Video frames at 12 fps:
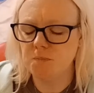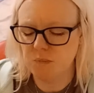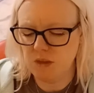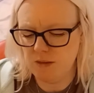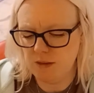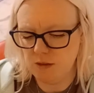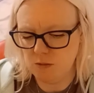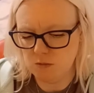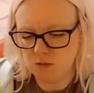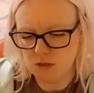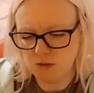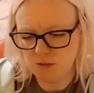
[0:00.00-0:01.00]
Still,
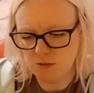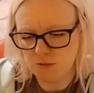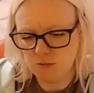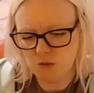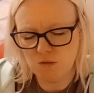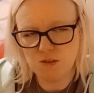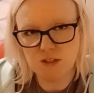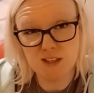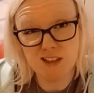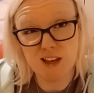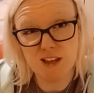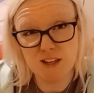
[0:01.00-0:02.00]
so obviously
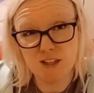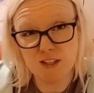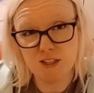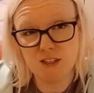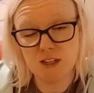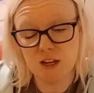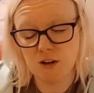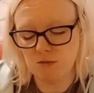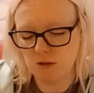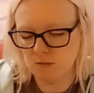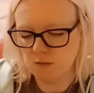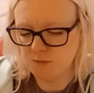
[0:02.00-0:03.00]
that energy's sticking
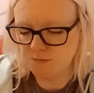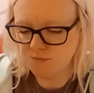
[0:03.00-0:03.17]
around.